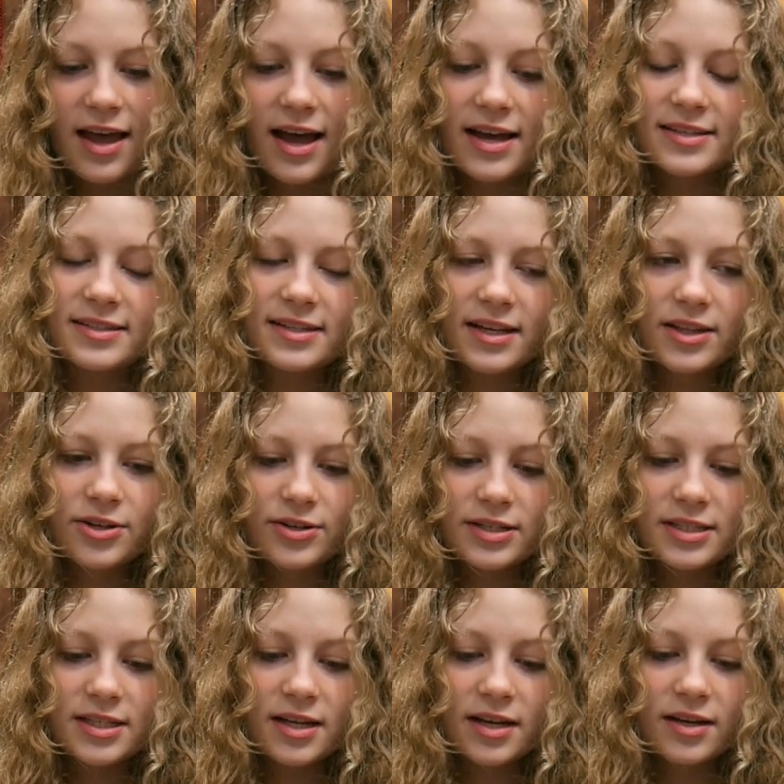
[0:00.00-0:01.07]
I stayed there
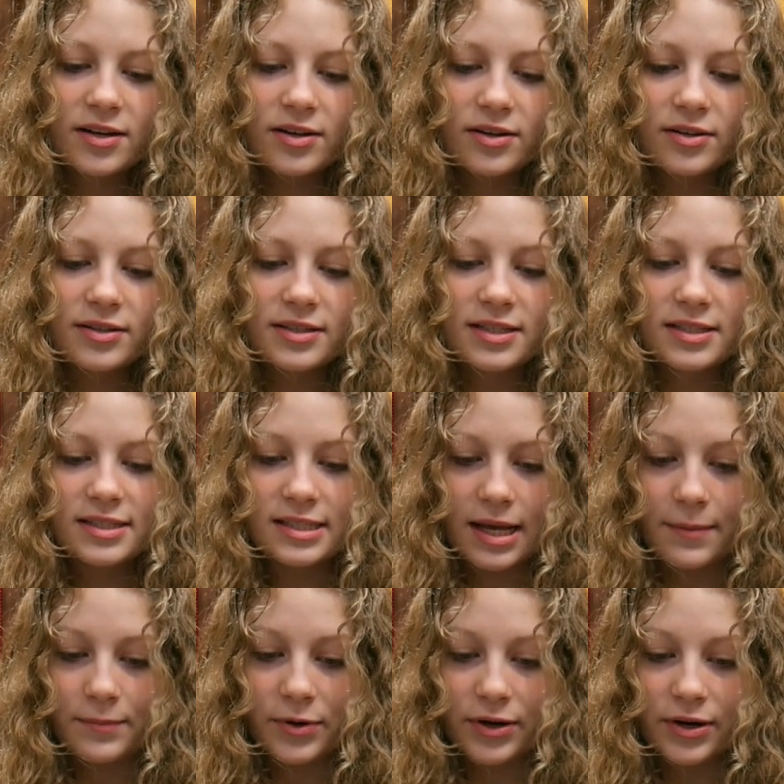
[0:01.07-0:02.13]
until
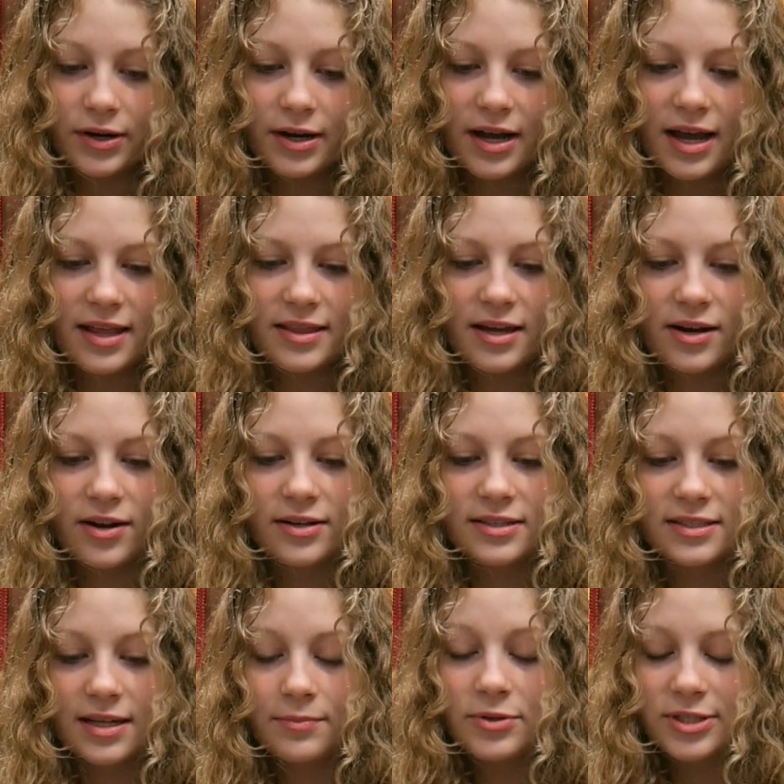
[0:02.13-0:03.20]
December, and then on
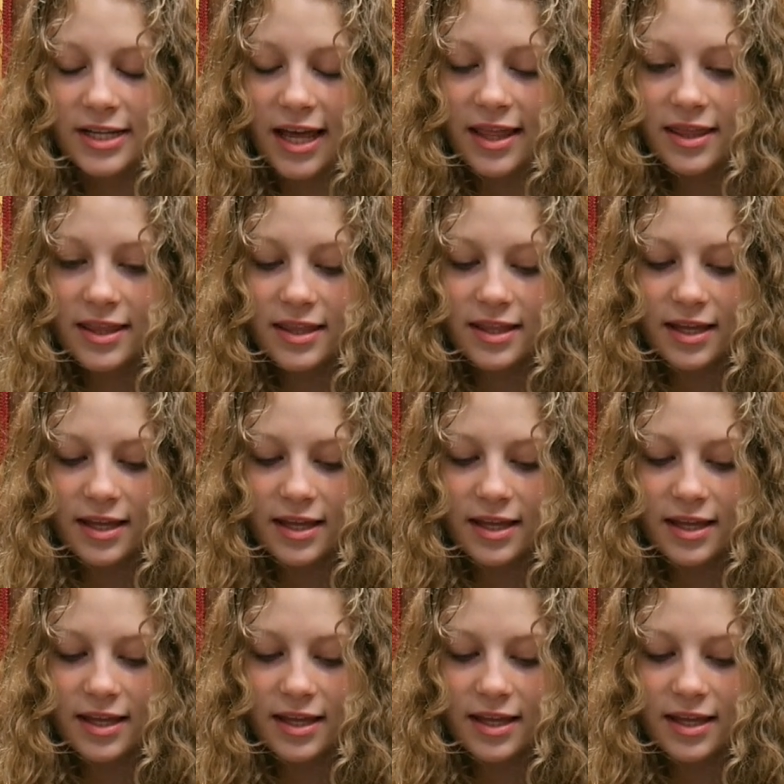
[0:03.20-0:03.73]
December 10th,